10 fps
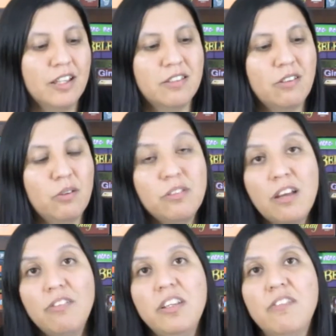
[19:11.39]
So
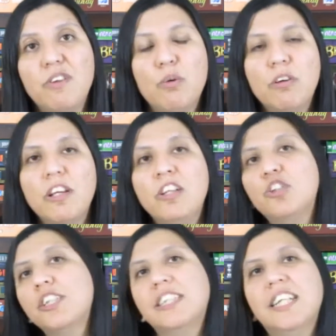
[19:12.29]
definitely, if you're
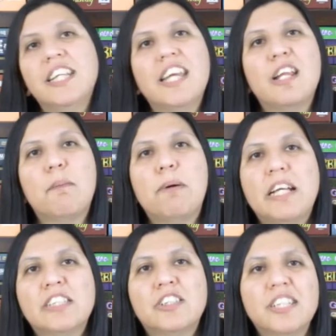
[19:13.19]
interested in a
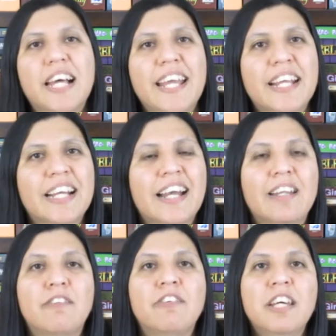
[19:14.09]
puzzle-like kind
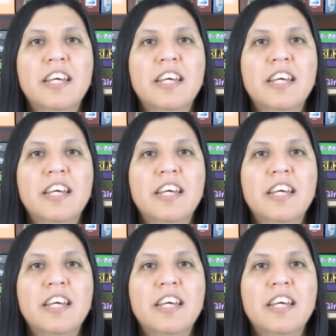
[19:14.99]
of